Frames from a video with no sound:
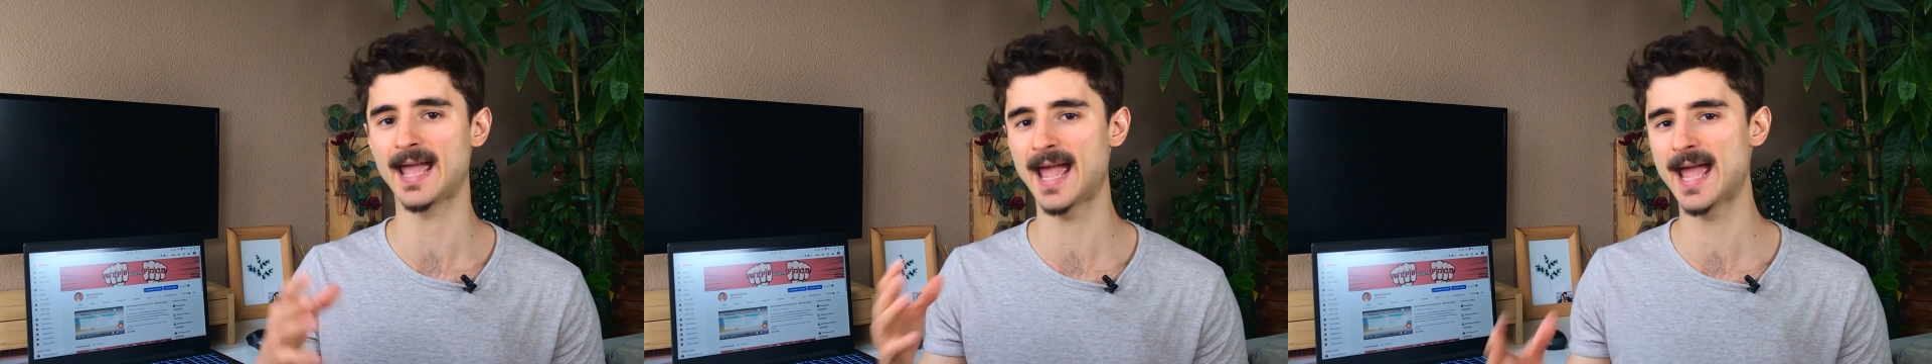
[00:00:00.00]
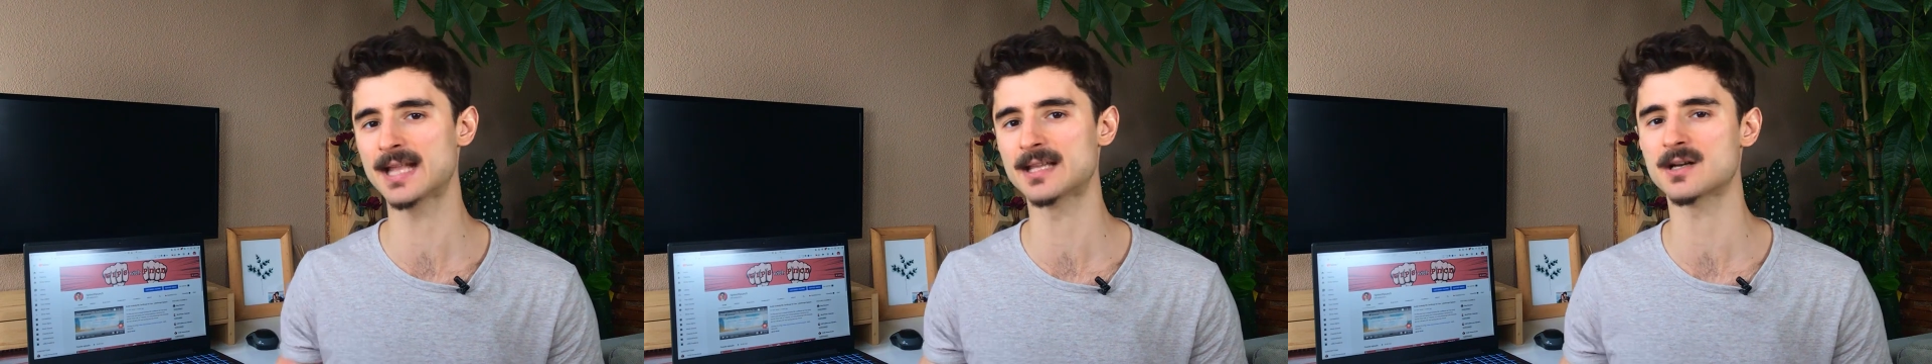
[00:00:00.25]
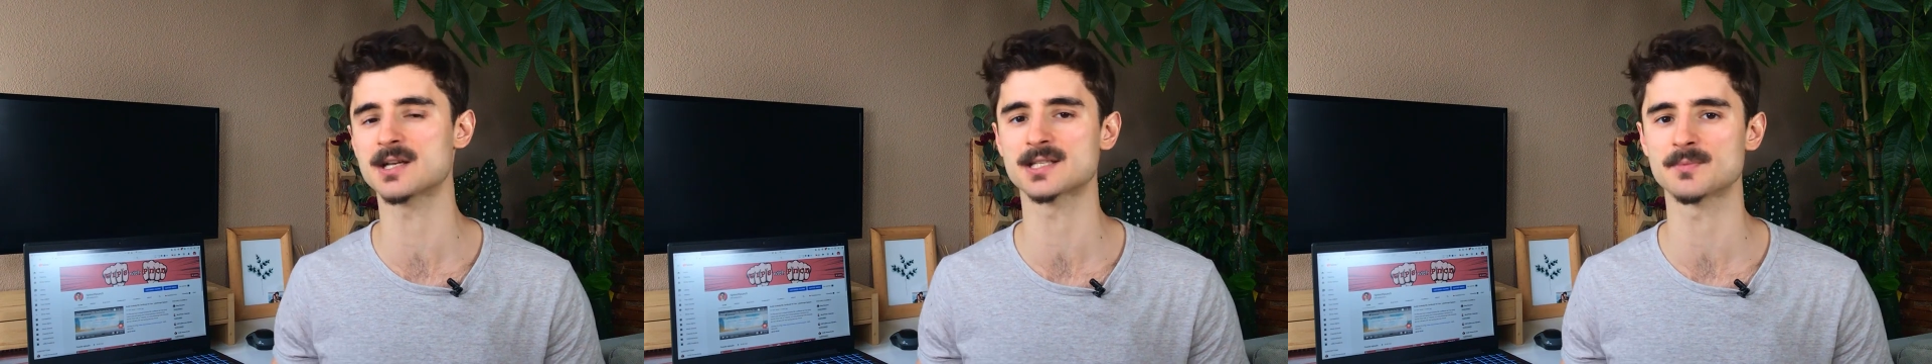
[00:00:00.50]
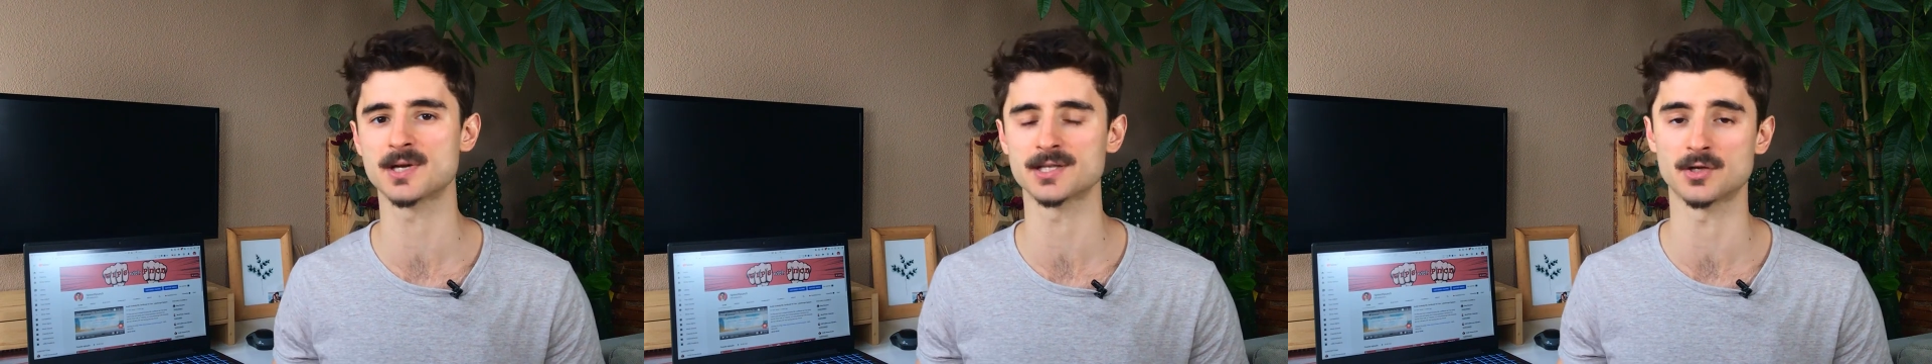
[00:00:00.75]
and
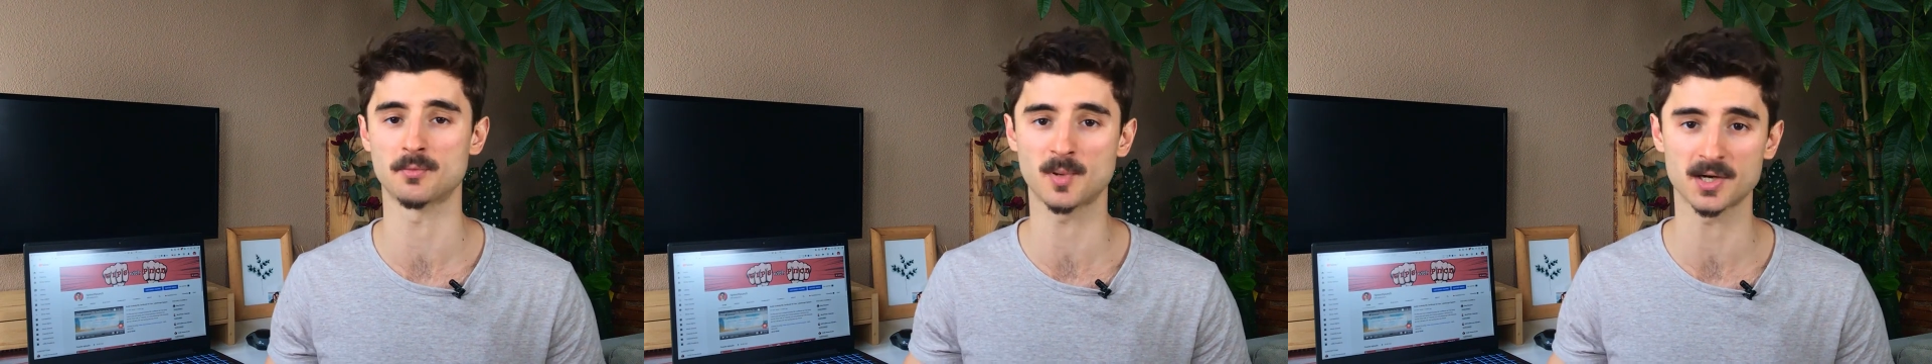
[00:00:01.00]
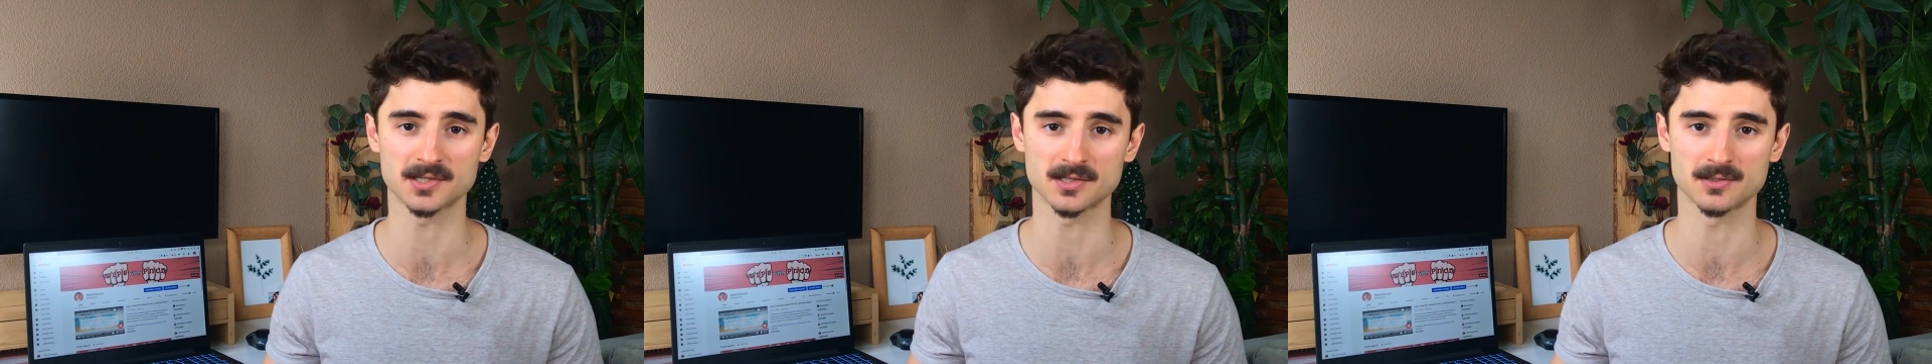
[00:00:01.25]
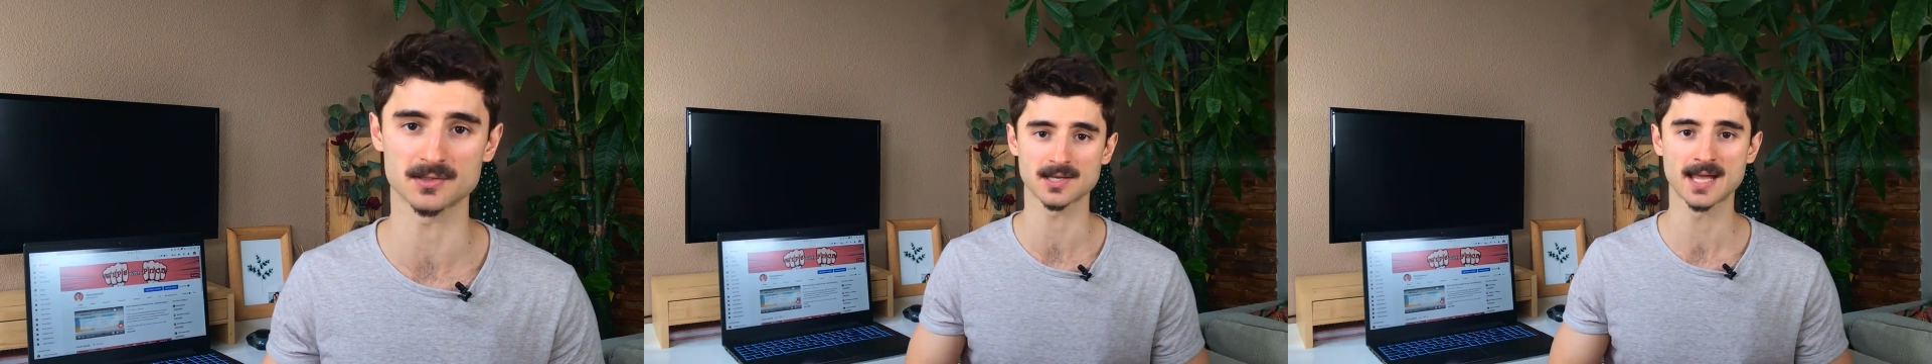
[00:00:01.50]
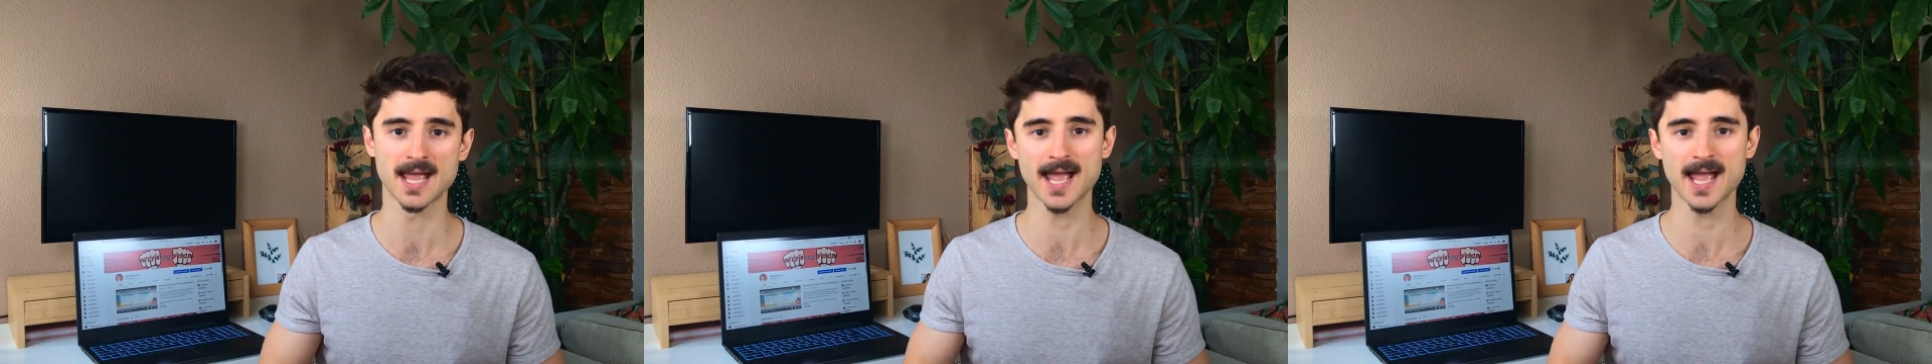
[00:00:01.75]
customize your particles.